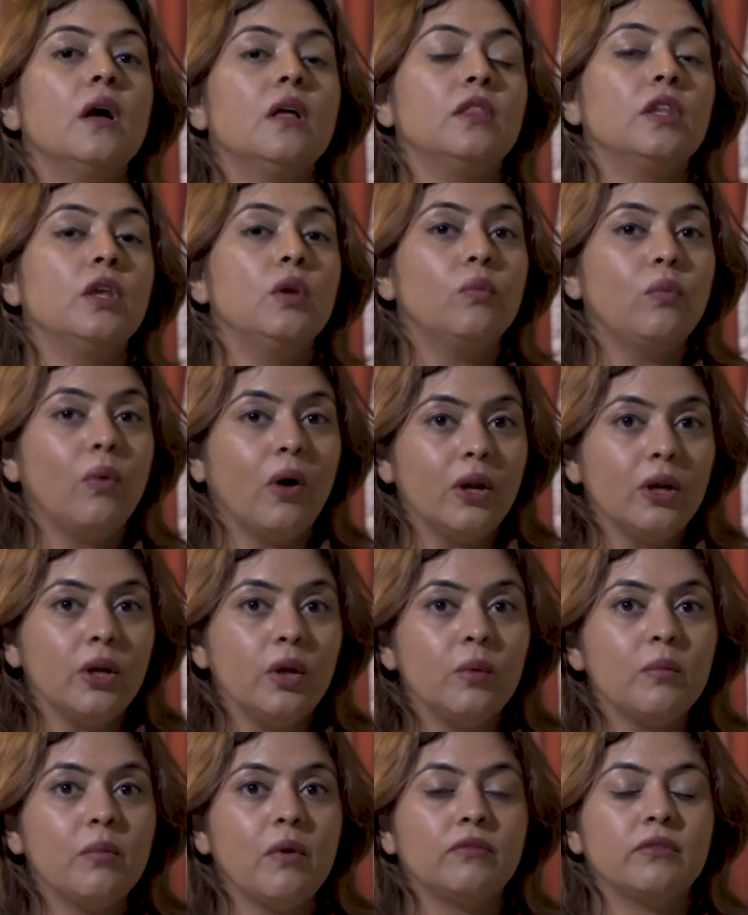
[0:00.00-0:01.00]
The
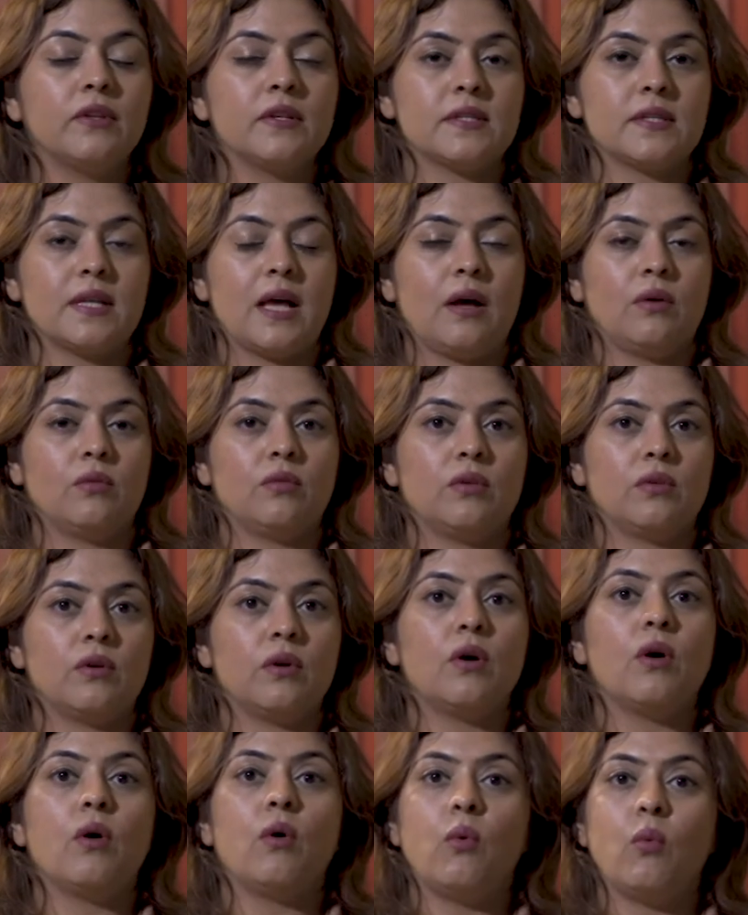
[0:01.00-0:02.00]
volume of the sound,
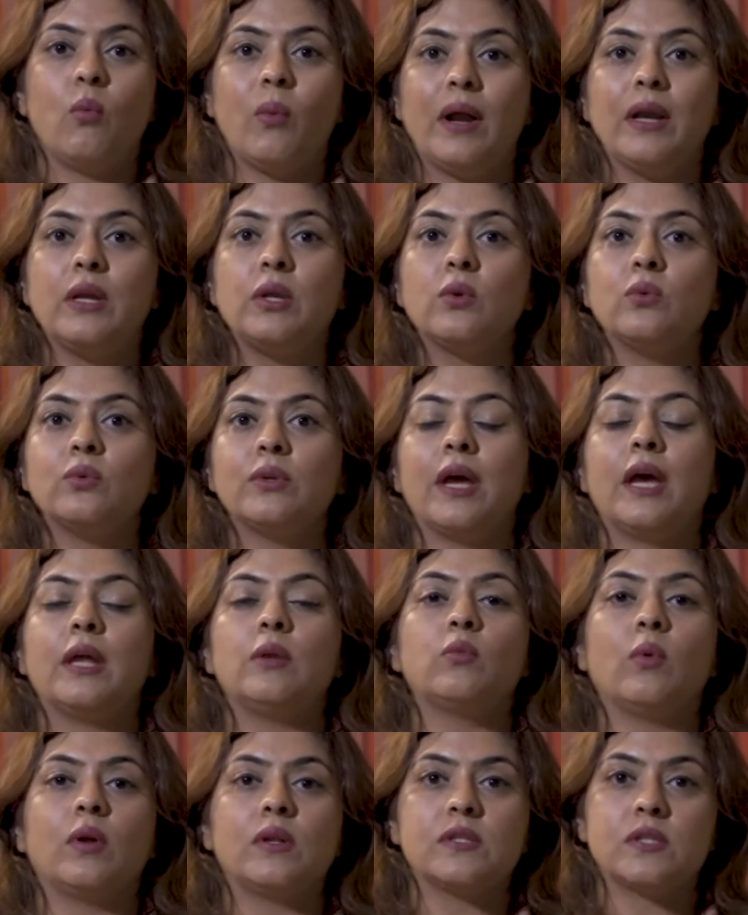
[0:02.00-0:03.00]
1 to
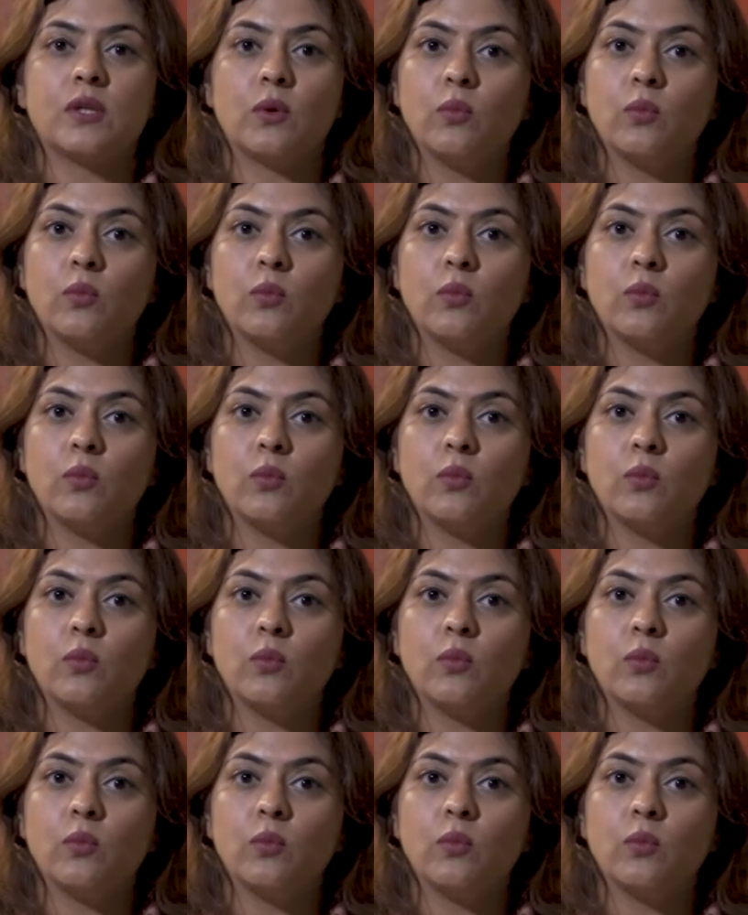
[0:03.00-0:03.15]
10, what's the